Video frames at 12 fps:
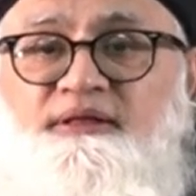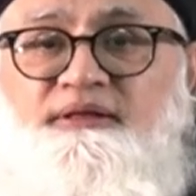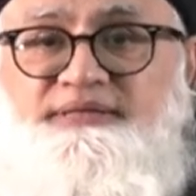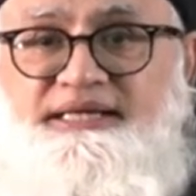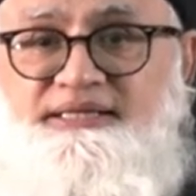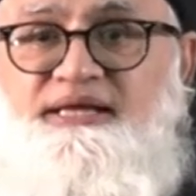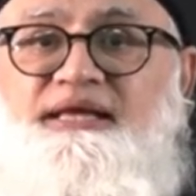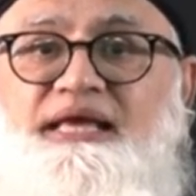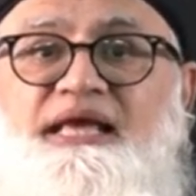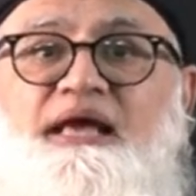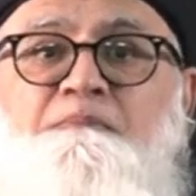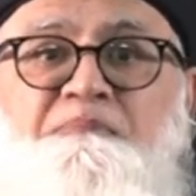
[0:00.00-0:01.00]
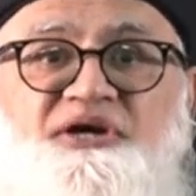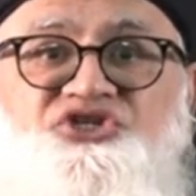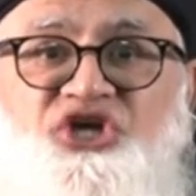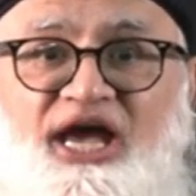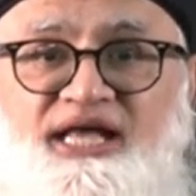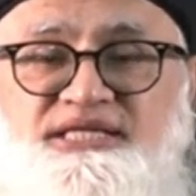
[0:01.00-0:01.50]
That
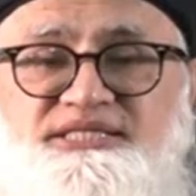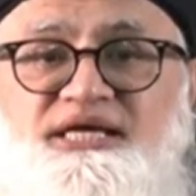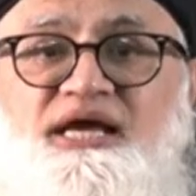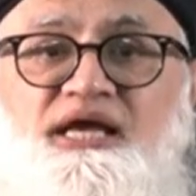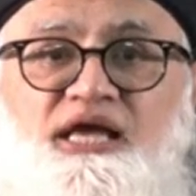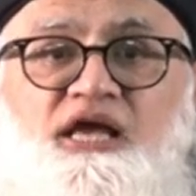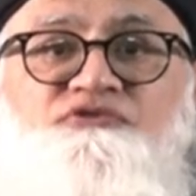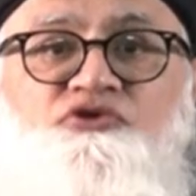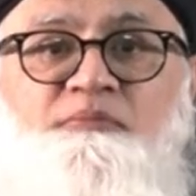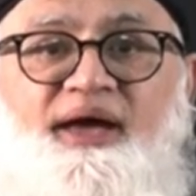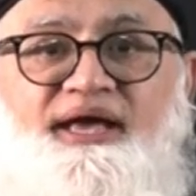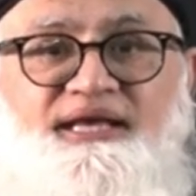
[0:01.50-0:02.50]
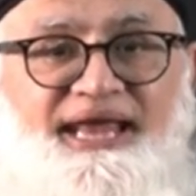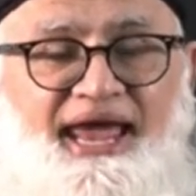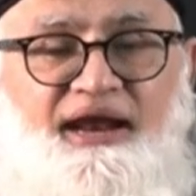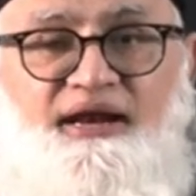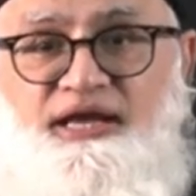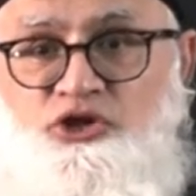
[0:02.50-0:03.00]
perchance, if you make an
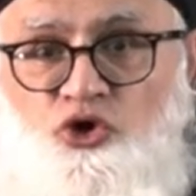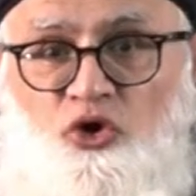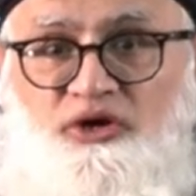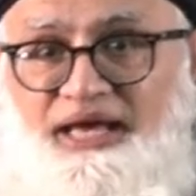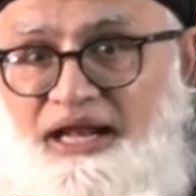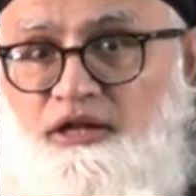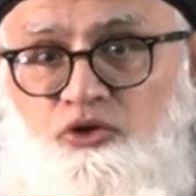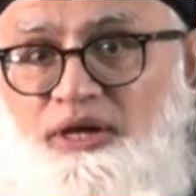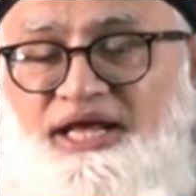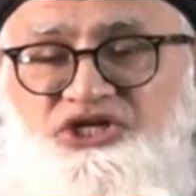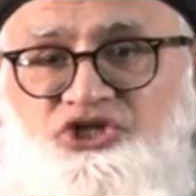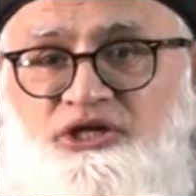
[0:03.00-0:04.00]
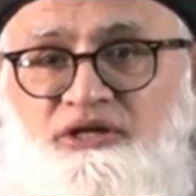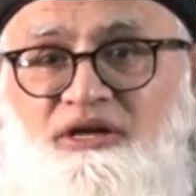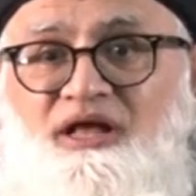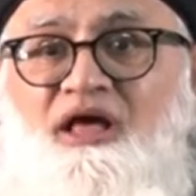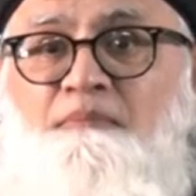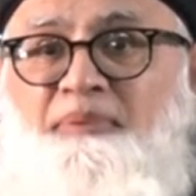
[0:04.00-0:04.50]
error in your calculation,
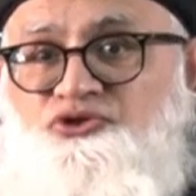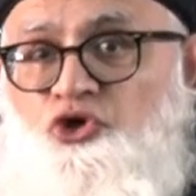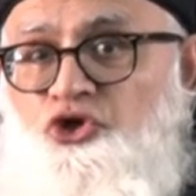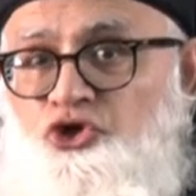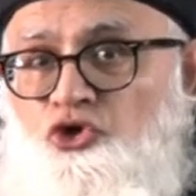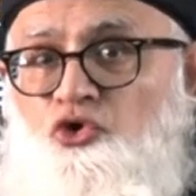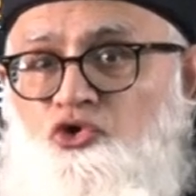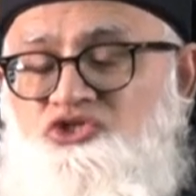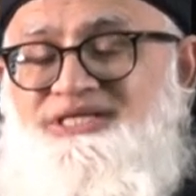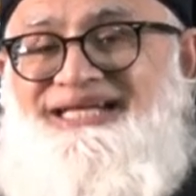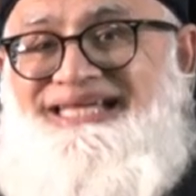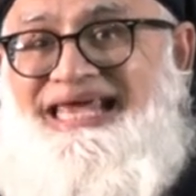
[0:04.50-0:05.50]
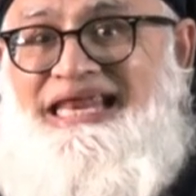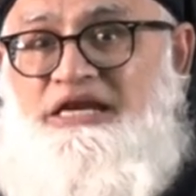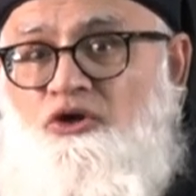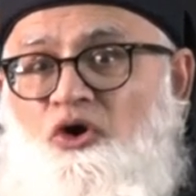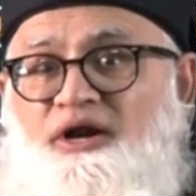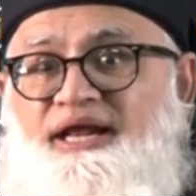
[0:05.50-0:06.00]
but you use that
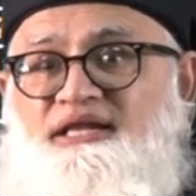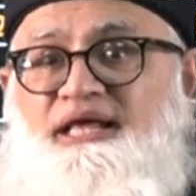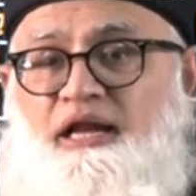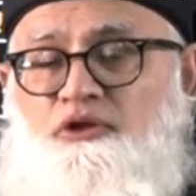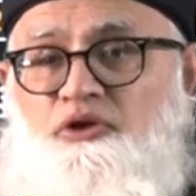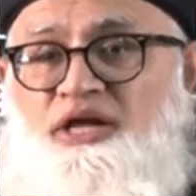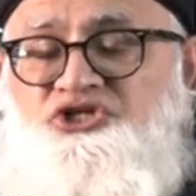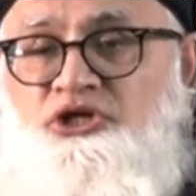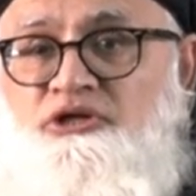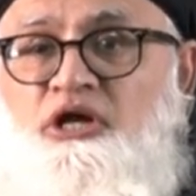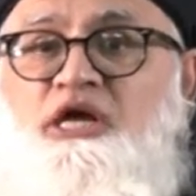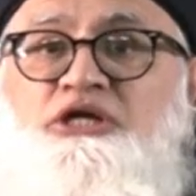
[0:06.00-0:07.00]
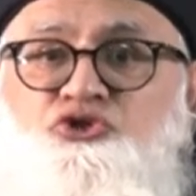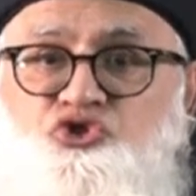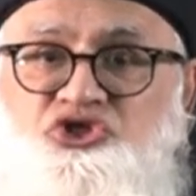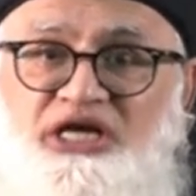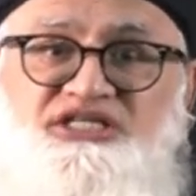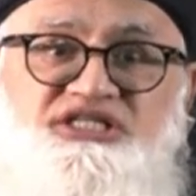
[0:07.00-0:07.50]
incorrect calculation to
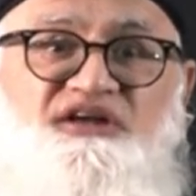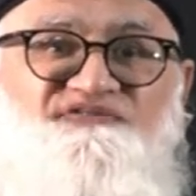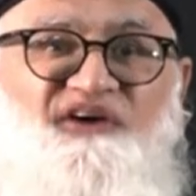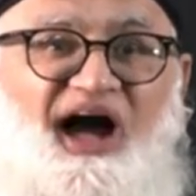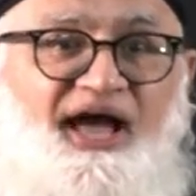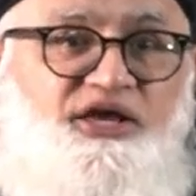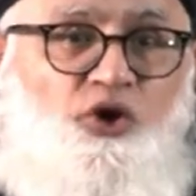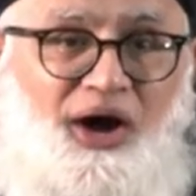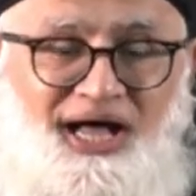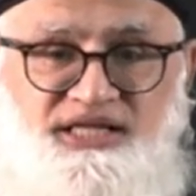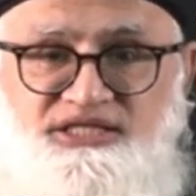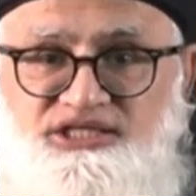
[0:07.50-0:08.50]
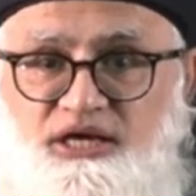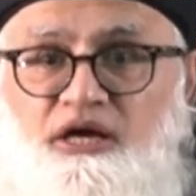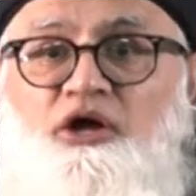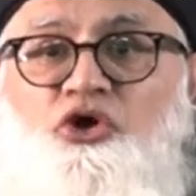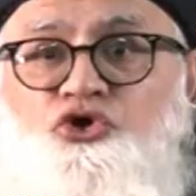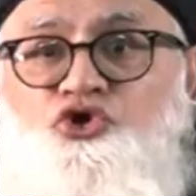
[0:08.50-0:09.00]
justify your answer,
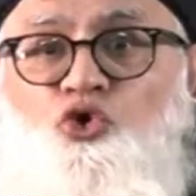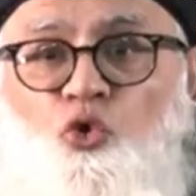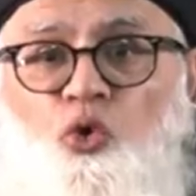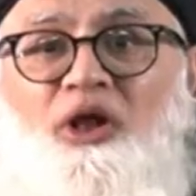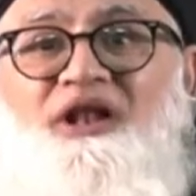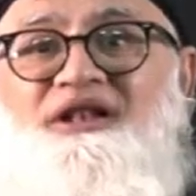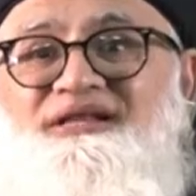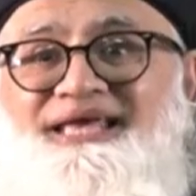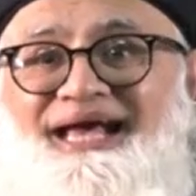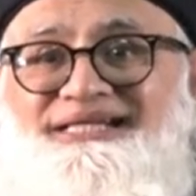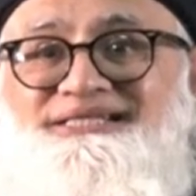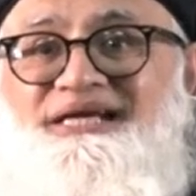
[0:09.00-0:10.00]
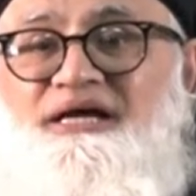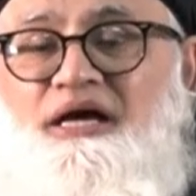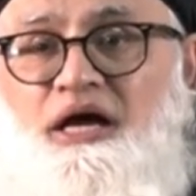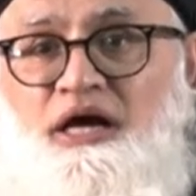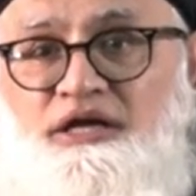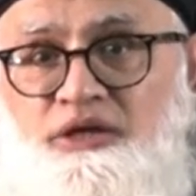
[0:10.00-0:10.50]
you will get
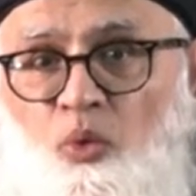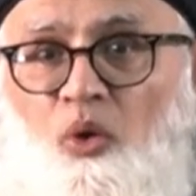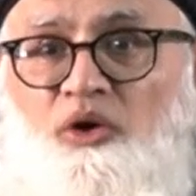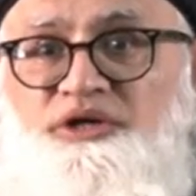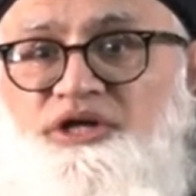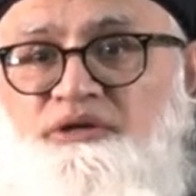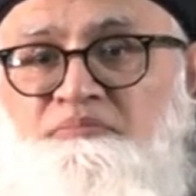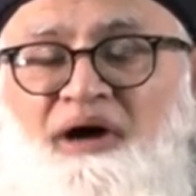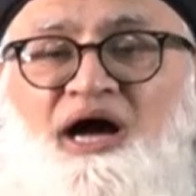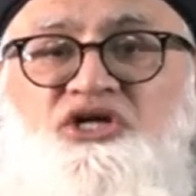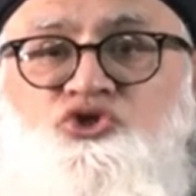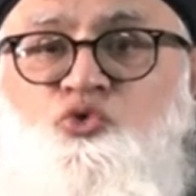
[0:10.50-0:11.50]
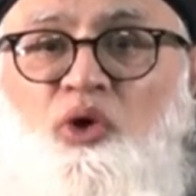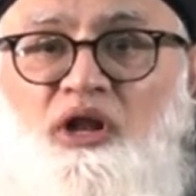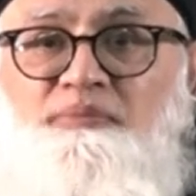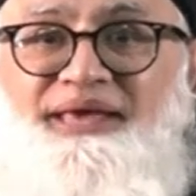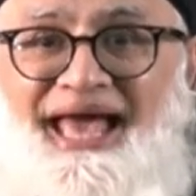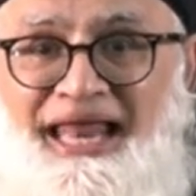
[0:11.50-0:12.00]
rewarded, marks
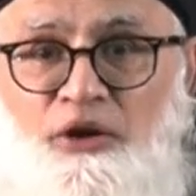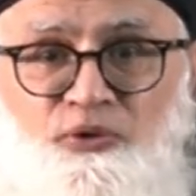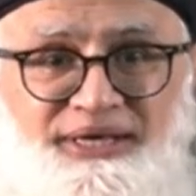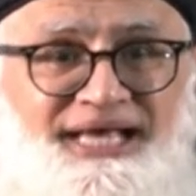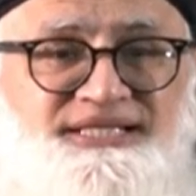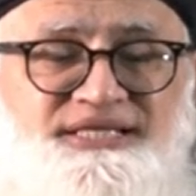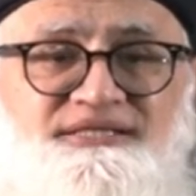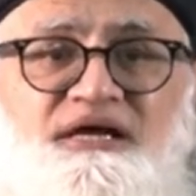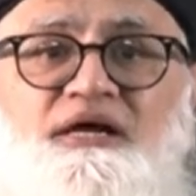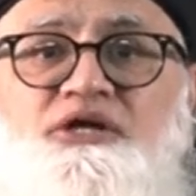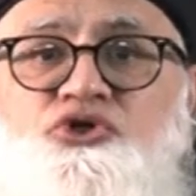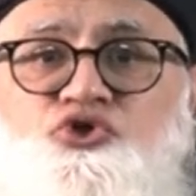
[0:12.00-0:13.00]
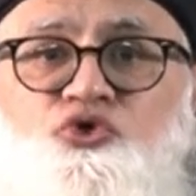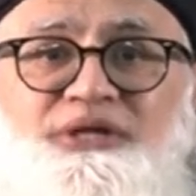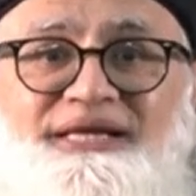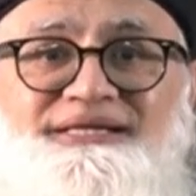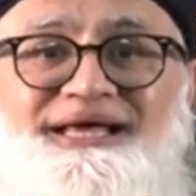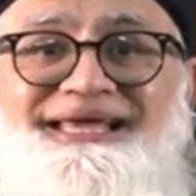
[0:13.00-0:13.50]
will be allocated to
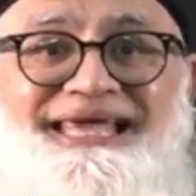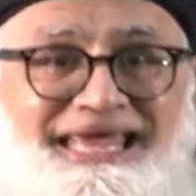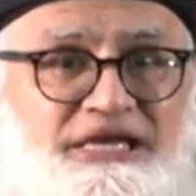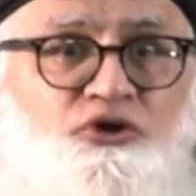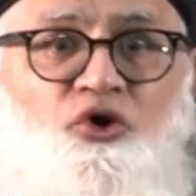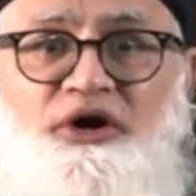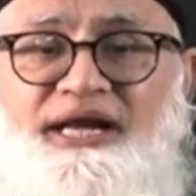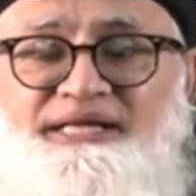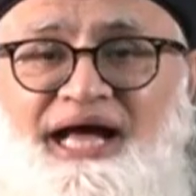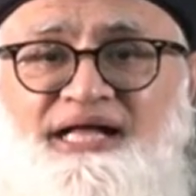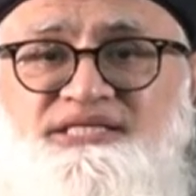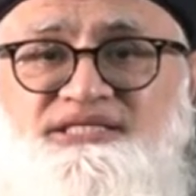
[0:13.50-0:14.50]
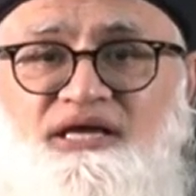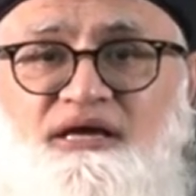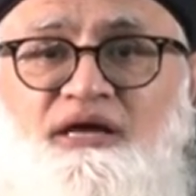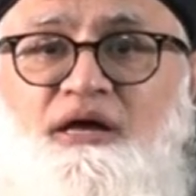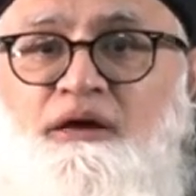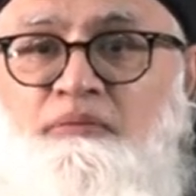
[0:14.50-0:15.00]
that incorrect answer
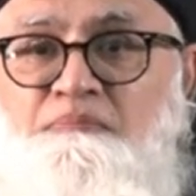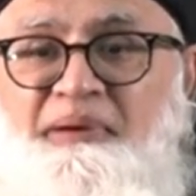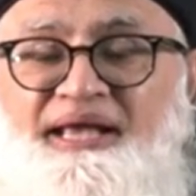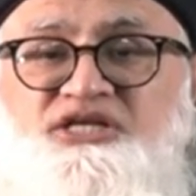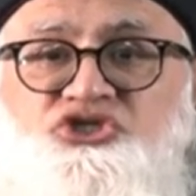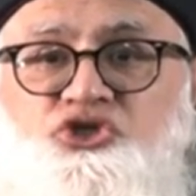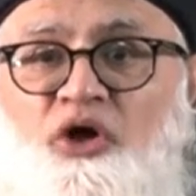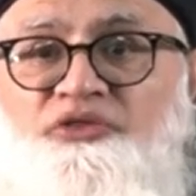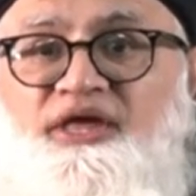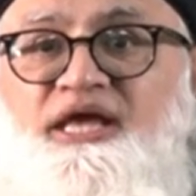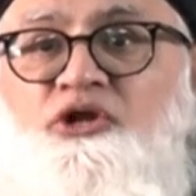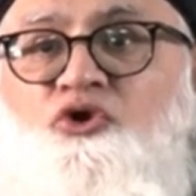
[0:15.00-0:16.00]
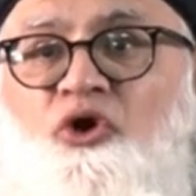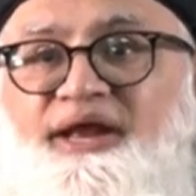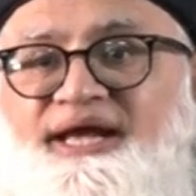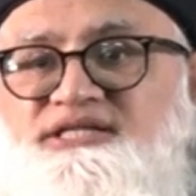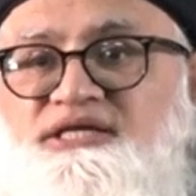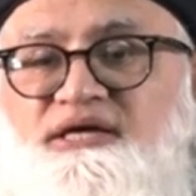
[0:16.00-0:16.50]
based on the
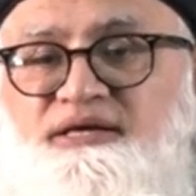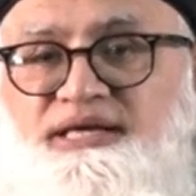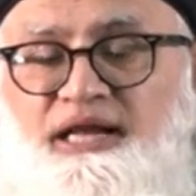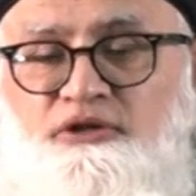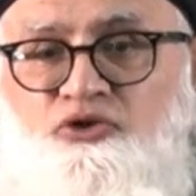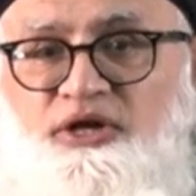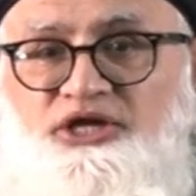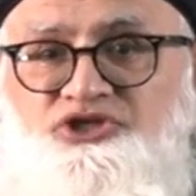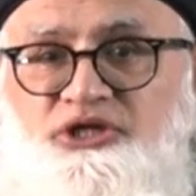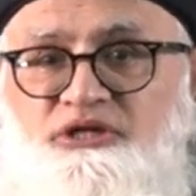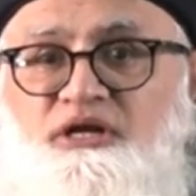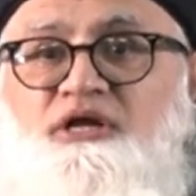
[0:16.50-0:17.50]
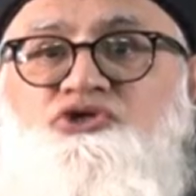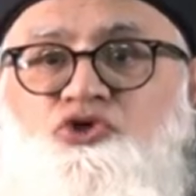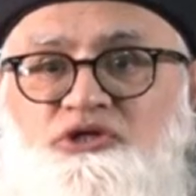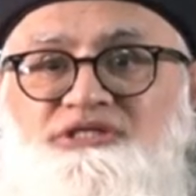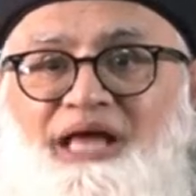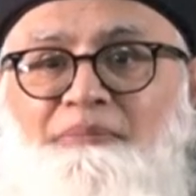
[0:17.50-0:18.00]
incorrect calculation. So
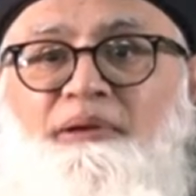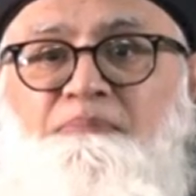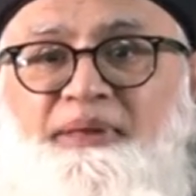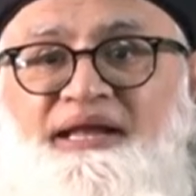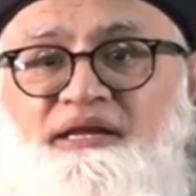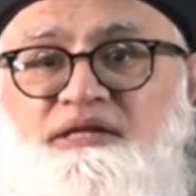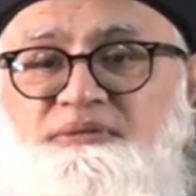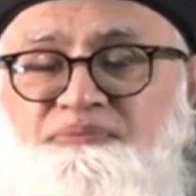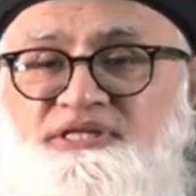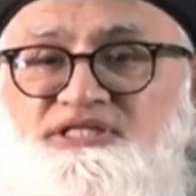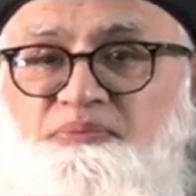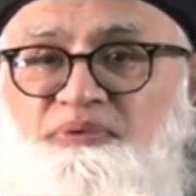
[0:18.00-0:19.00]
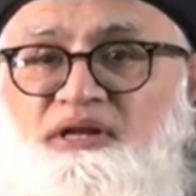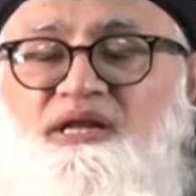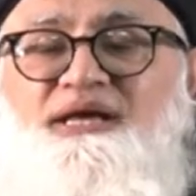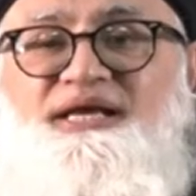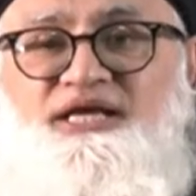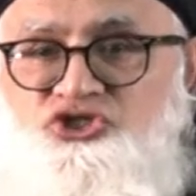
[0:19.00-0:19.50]
the double penalty principle
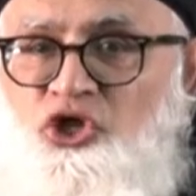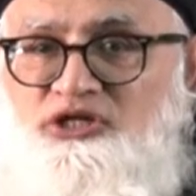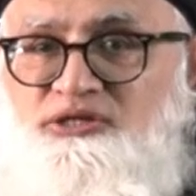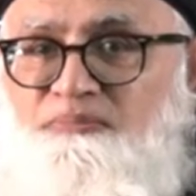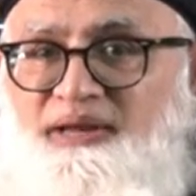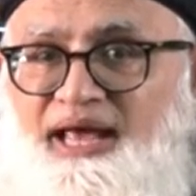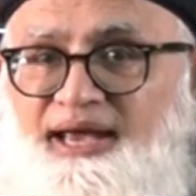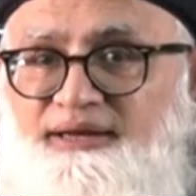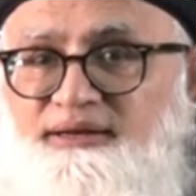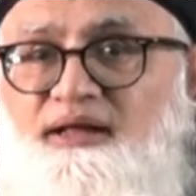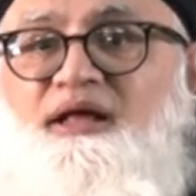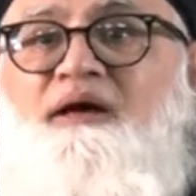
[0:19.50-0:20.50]
is not applied.